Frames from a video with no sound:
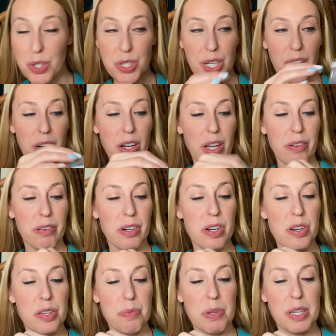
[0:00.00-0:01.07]
chair
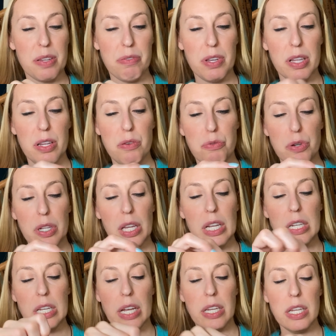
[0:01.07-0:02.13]
covers specifically for
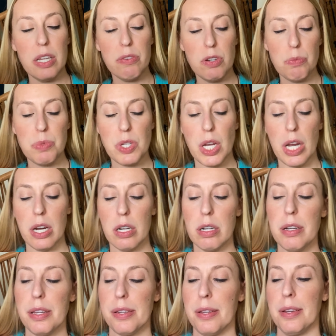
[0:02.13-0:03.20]
like dining room
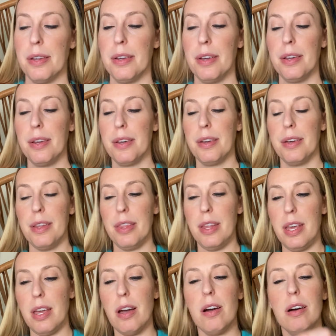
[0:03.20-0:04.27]
chairs.
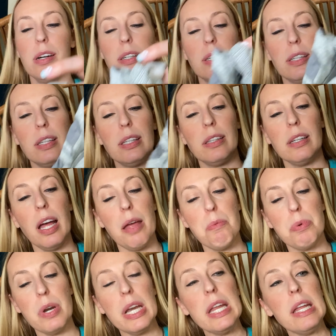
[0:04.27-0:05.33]
They are
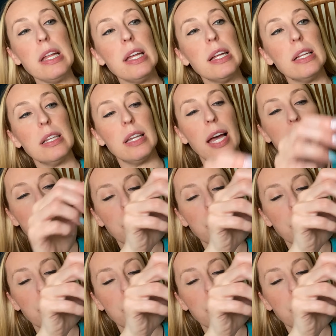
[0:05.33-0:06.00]
a pretty light